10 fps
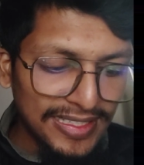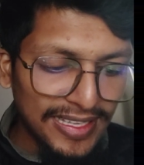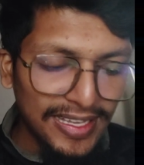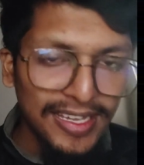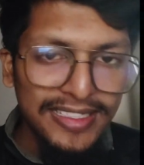
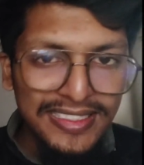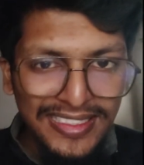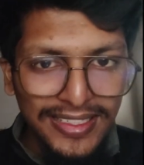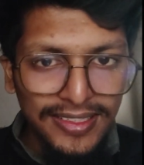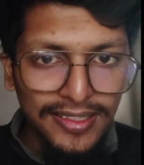
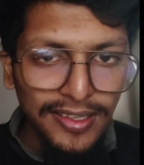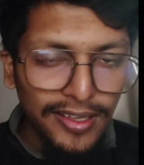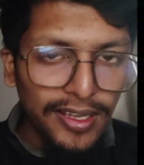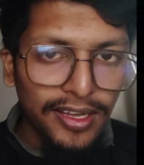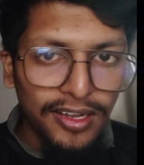KG
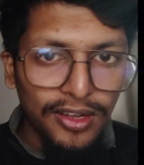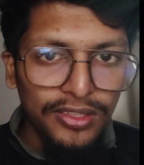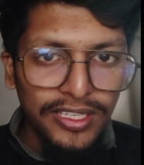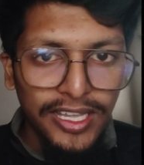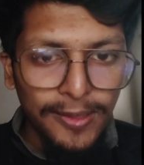on
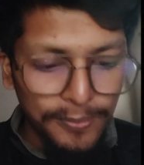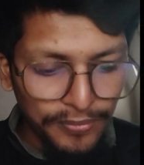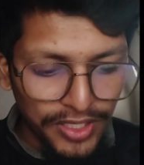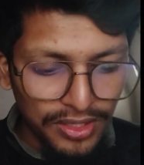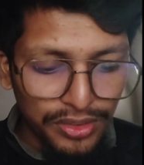the game
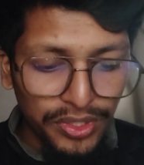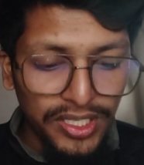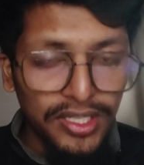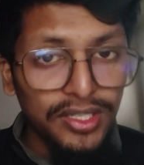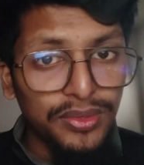in
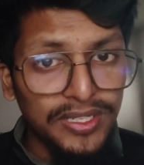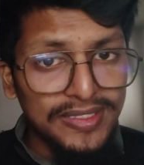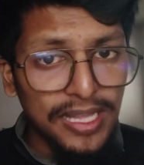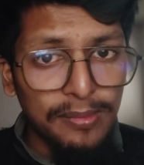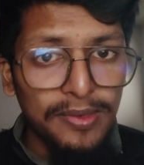
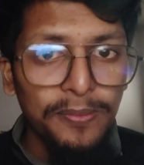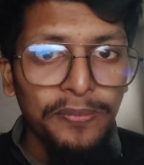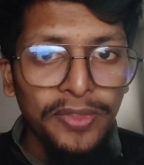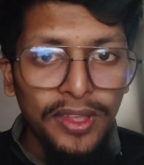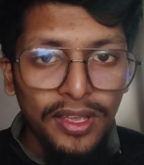2027,
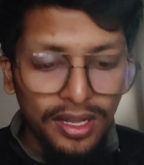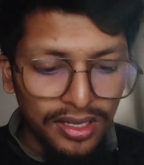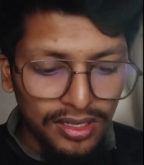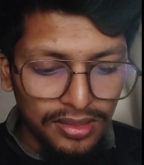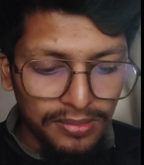
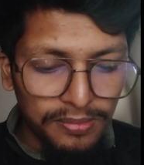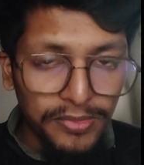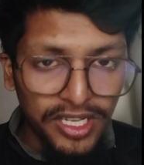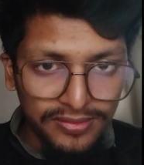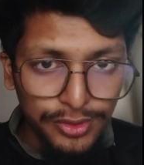
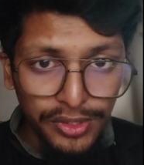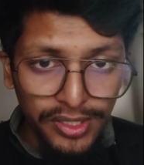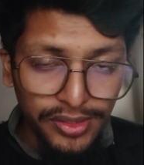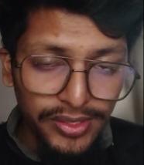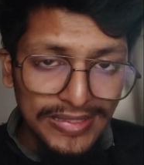May of
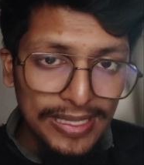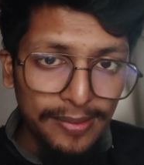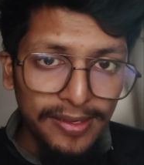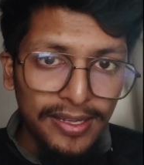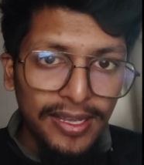
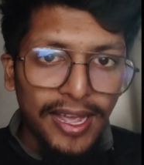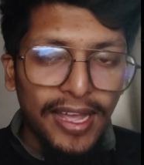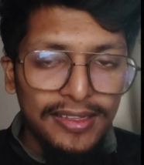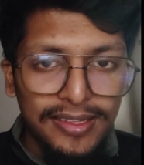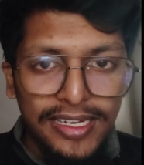2027,
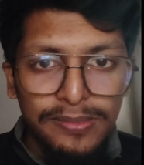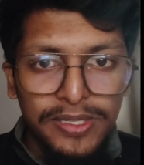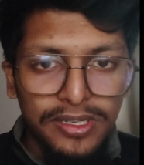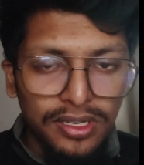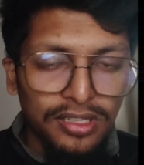and that
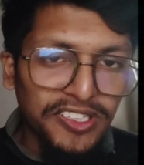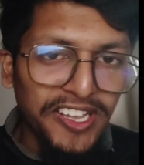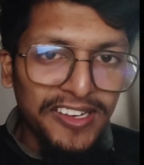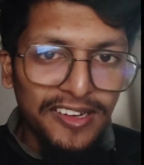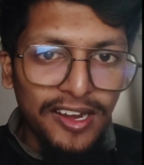been on the
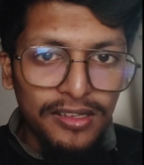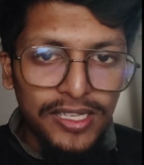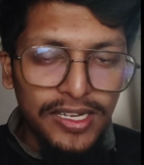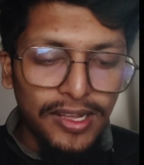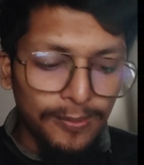headline on
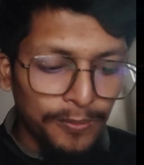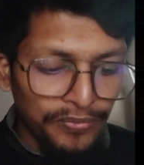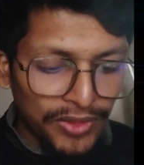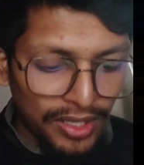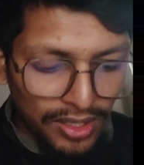that time.
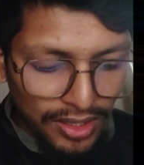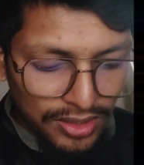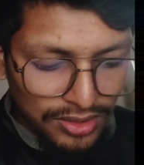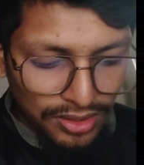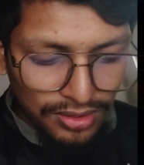
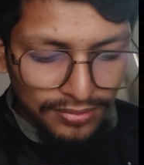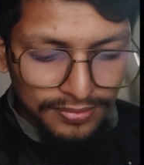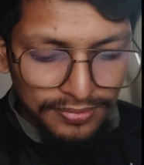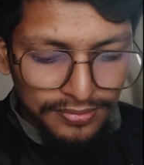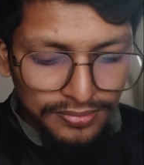So
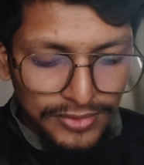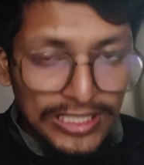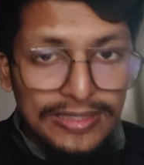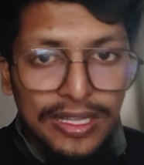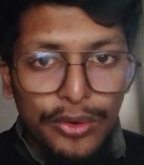
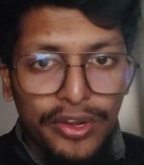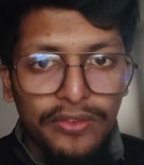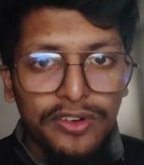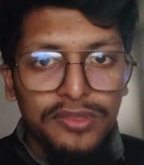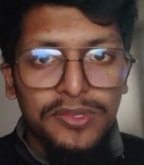this is how
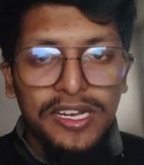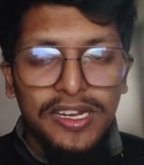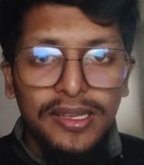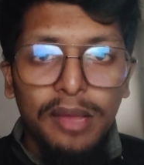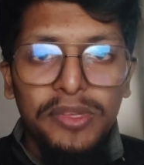reinforcement
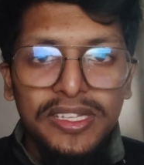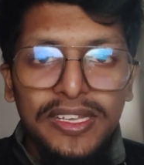learning.